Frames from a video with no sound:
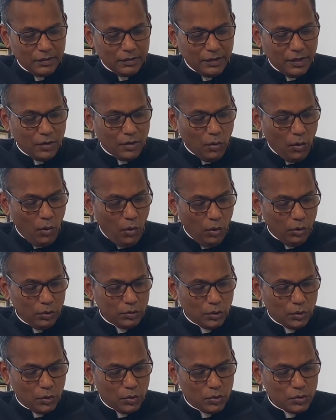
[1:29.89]
than all
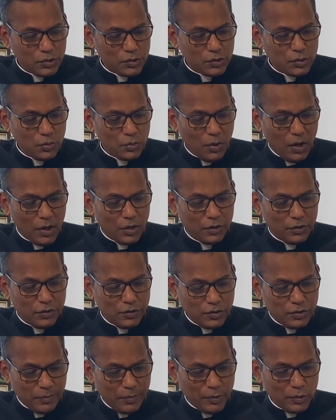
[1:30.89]
those who are
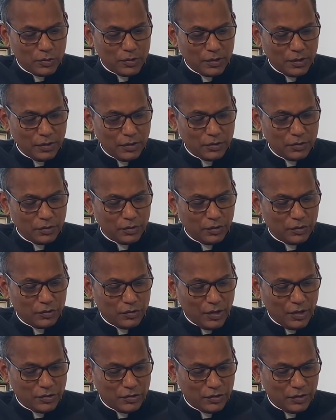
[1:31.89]
contributing to the
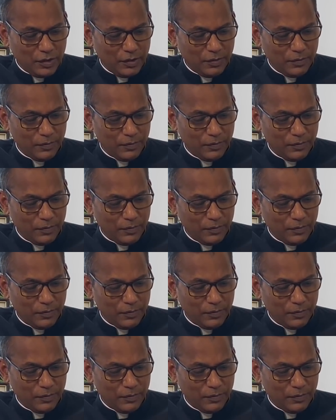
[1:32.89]
treasury.